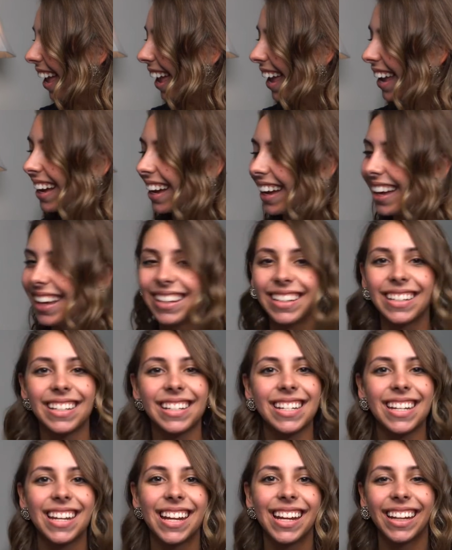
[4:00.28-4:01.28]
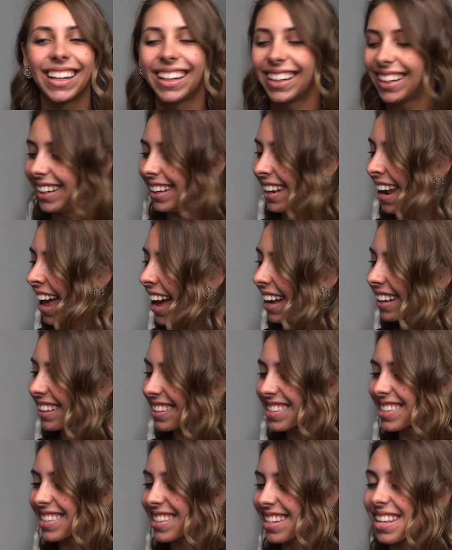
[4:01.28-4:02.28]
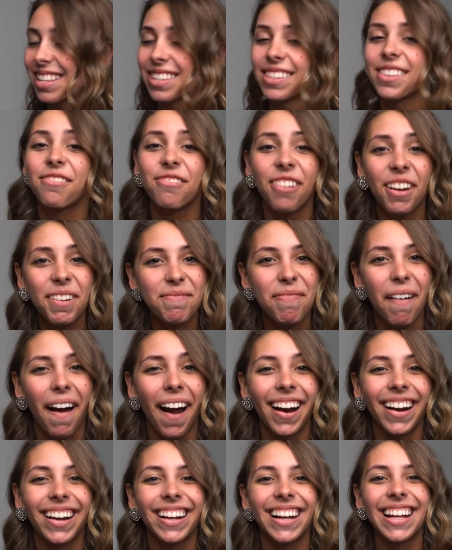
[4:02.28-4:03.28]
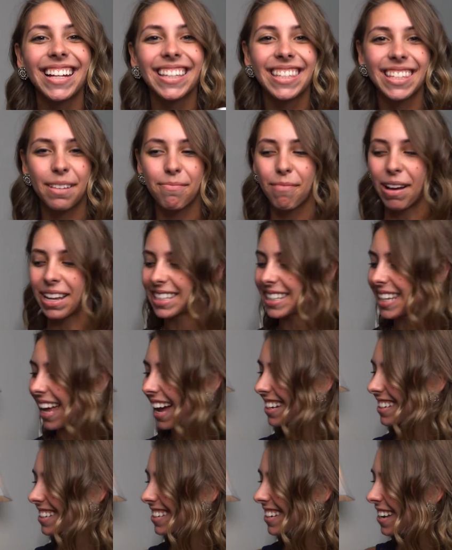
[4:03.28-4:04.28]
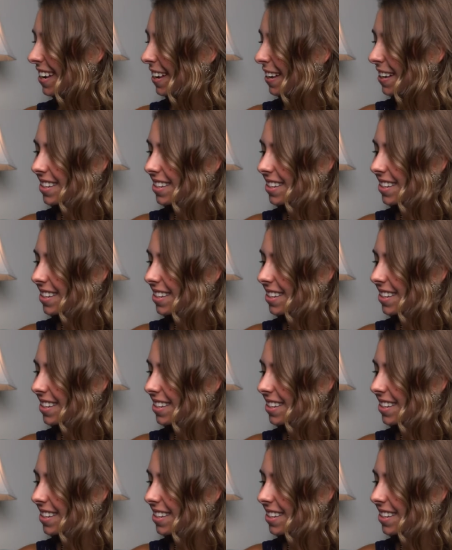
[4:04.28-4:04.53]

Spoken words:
and next is the fun part. It's the mustache.